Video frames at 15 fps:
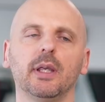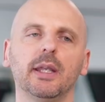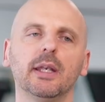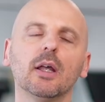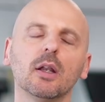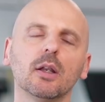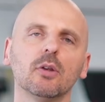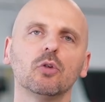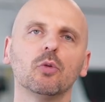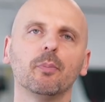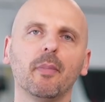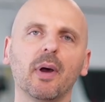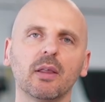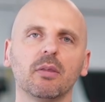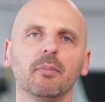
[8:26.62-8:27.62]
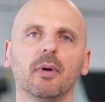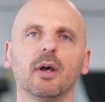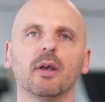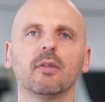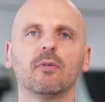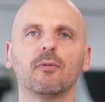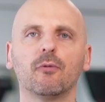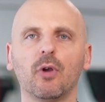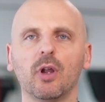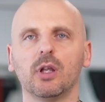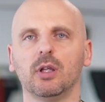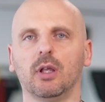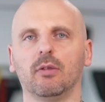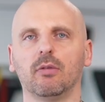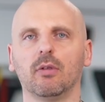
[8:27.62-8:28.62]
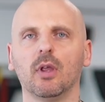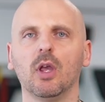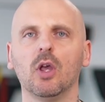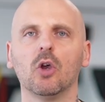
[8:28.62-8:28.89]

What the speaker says: In order to maximize freshness,